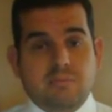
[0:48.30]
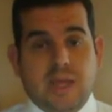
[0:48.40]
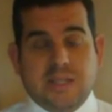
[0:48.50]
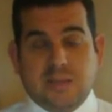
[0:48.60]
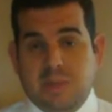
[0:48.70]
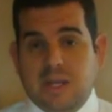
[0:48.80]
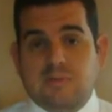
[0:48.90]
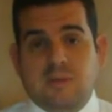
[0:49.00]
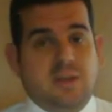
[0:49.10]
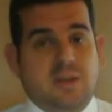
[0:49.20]
as a
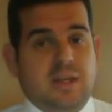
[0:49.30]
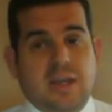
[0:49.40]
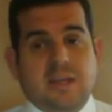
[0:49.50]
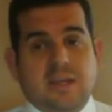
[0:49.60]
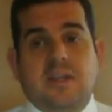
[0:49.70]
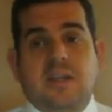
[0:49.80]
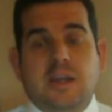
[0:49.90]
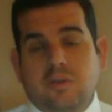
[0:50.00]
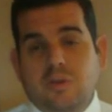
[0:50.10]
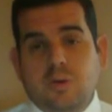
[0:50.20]
benefit of the indexing
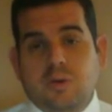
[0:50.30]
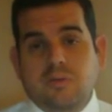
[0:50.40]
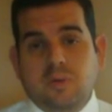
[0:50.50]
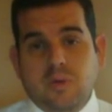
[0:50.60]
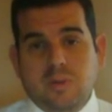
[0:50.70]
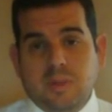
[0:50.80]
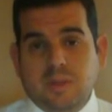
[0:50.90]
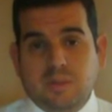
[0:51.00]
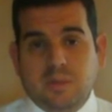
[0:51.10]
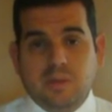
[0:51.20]
and do the work for them in the
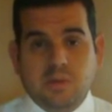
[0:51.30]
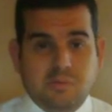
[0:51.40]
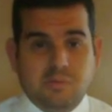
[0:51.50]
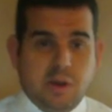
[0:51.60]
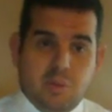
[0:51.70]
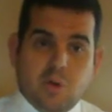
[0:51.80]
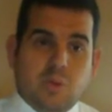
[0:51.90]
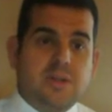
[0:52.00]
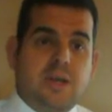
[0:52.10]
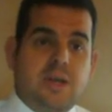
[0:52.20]
temple. Very
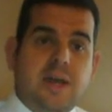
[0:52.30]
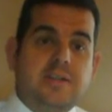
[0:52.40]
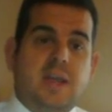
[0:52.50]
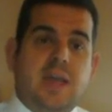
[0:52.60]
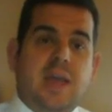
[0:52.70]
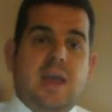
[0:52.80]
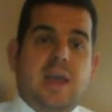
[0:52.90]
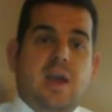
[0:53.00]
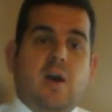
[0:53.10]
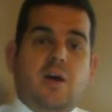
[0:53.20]
important work to us.
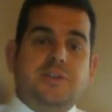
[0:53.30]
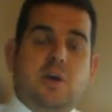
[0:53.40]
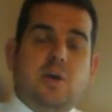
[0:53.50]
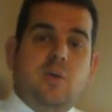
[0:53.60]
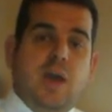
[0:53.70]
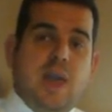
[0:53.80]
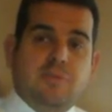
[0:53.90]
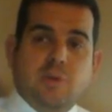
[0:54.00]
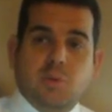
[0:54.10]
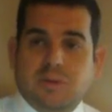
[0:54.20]
Also,
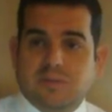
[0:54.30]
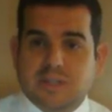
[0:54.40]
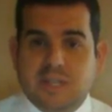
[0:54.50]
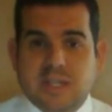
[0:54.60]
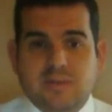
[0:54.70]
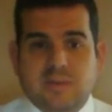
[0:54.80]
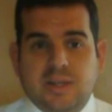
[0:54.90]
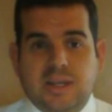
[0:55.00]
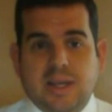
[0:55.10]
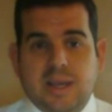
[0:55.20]
after we've
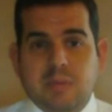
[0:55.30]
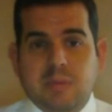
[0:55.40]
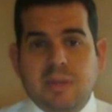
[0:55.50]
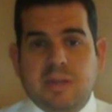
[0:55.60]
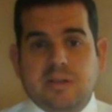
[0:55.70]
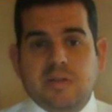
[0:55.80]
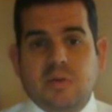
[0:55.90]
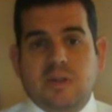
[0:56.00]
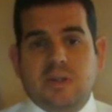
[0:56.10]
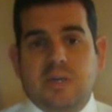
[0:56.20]
successfully implemented this
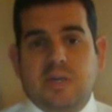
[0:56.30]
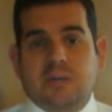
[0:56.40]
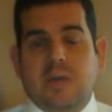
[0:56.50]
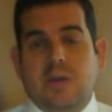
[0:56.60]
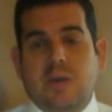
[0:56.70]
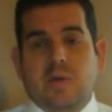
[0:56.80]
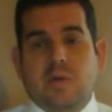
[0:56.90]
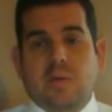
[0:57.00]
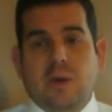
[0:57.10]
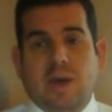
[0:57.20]
project,
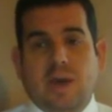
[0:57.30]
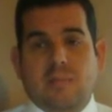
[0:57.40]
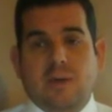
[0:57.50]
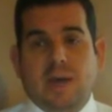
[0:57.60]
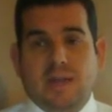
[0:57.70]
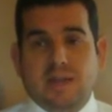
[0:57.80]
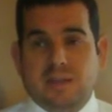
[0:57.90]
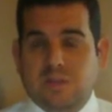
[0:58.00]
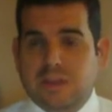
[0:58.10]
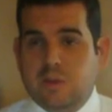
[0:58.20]
I like to
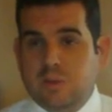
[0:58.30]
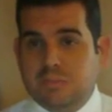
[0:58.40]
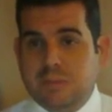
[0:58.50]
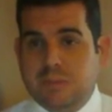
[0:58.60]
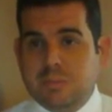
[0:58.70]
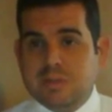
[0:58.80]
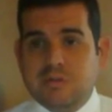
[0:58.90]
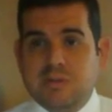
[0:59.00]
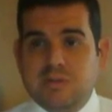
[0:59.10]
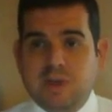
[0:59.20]
think that we'd be able to
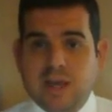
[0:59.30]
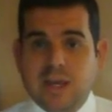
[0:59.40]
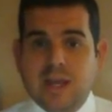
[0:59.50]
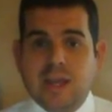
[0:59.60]
refine